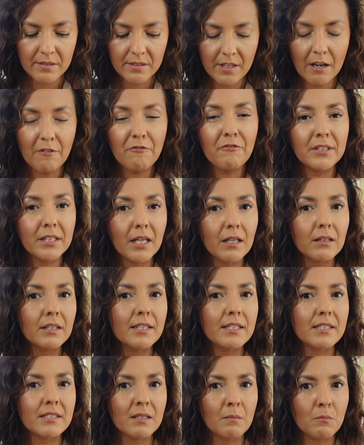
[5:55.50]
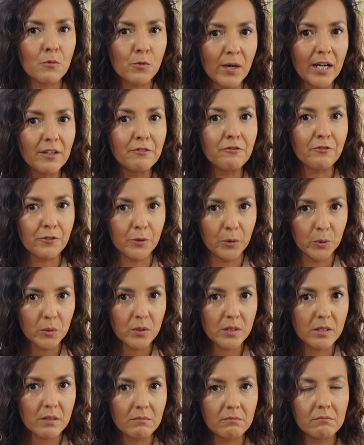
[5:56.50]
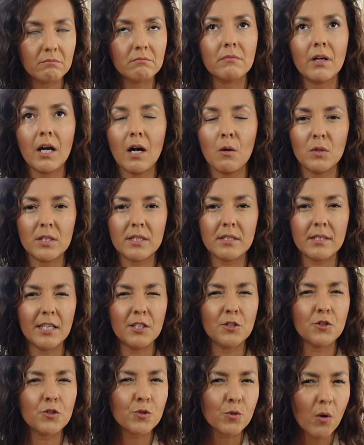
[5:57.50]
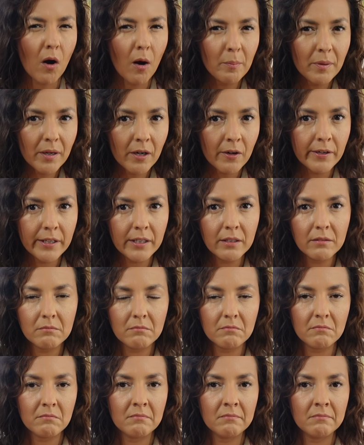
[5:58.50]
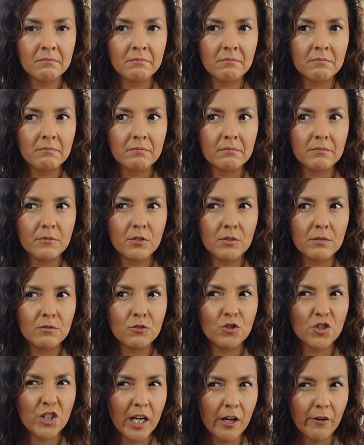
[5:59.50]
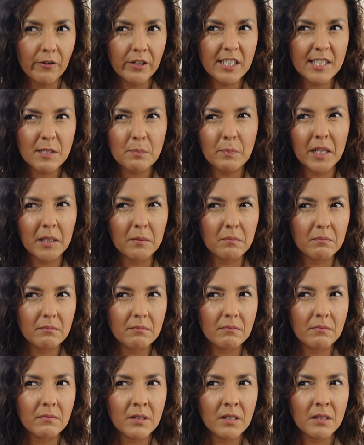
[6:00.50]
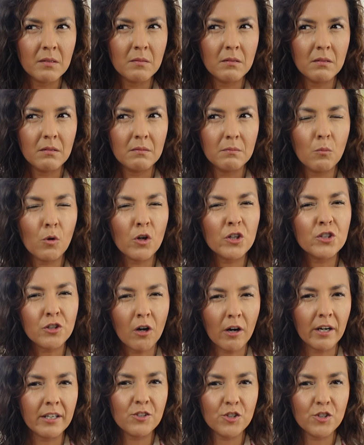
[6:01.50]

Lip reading: definitely some red fruit. I would say strawberry, cherries, but more dark